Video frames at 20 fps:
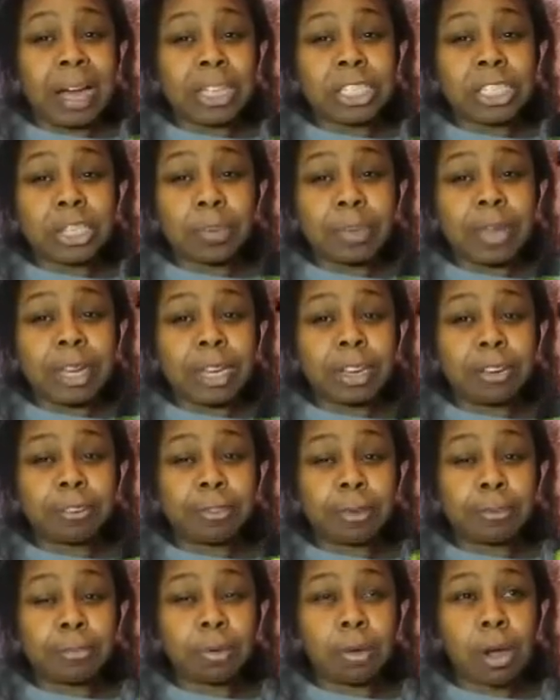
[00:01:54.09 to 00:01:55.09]
So many
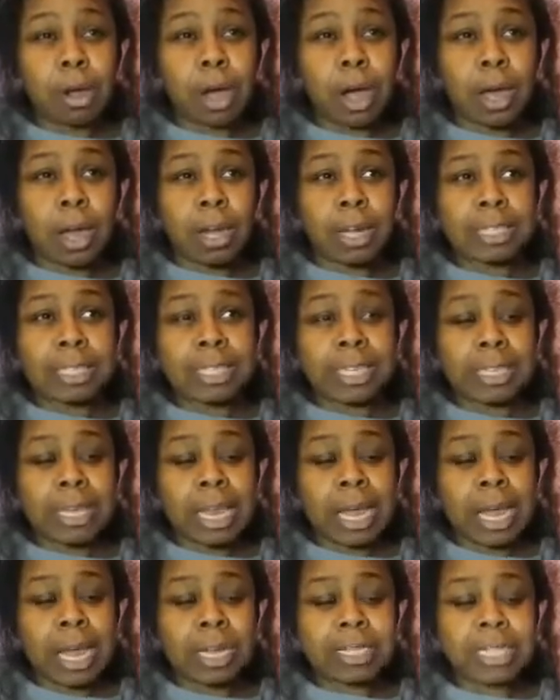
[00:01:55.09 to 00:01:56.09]
different products and
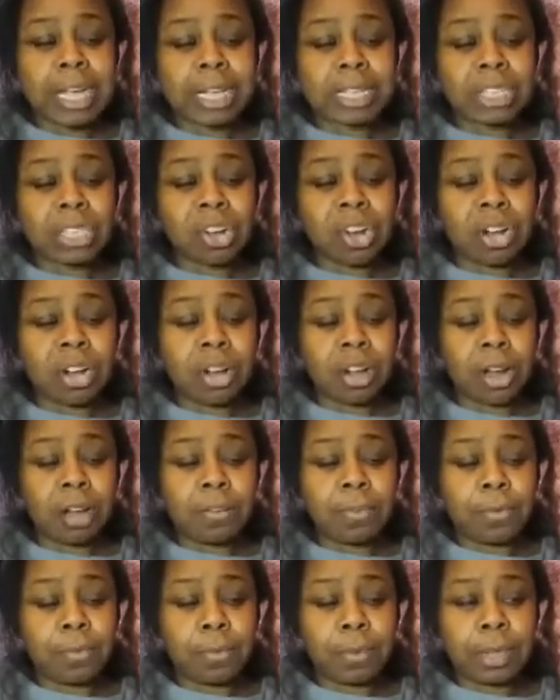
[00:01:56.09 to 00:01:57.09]
lines. I started
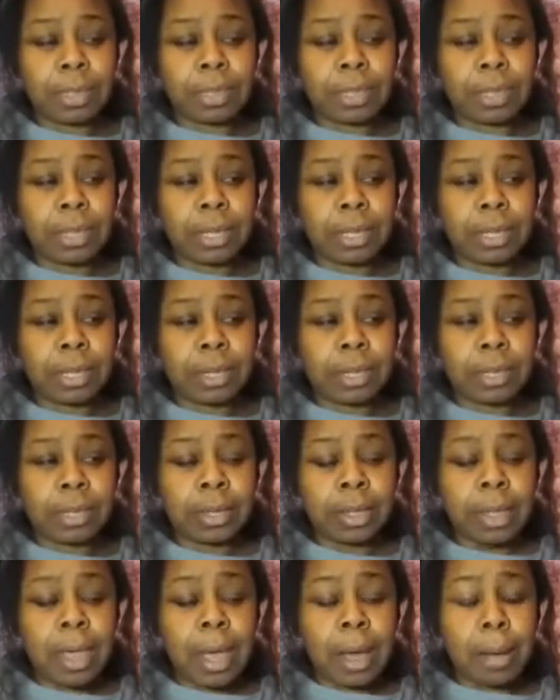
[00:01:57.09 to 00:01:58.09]
off with the
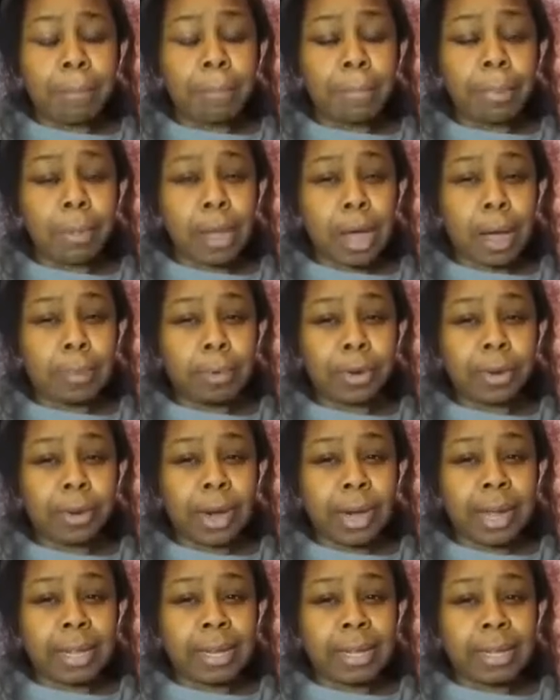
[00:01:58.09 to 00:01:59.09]

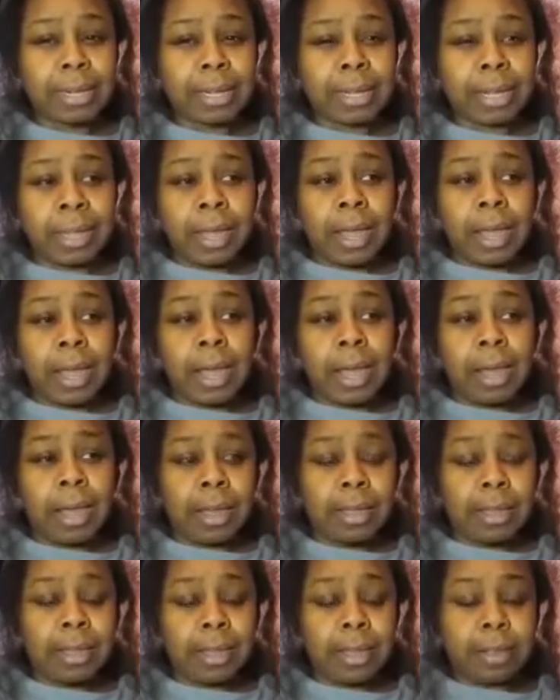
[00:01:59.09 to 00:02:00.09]
pomegranate
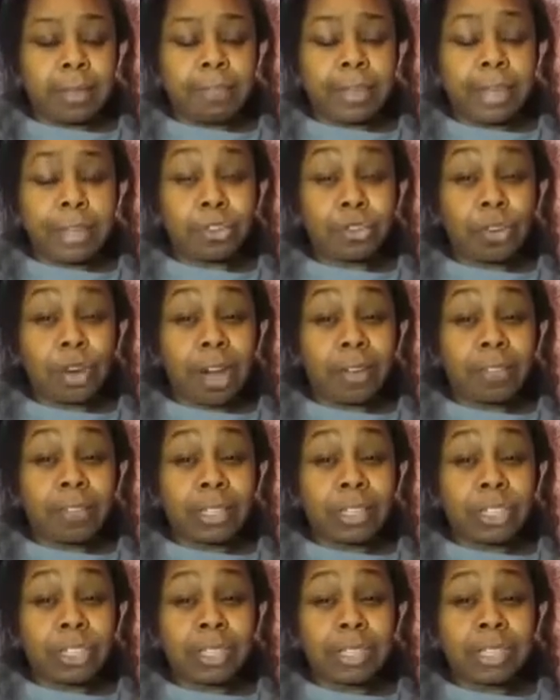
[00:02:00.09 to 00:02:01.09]
and then ventured off
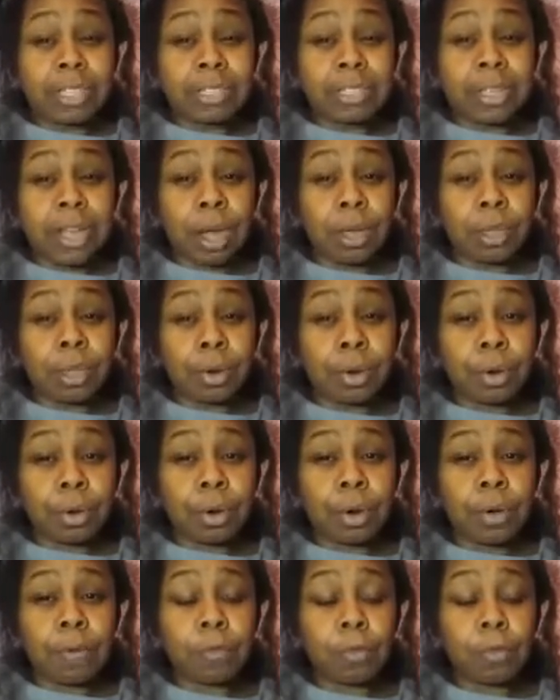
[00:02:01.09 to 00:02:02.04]
into his other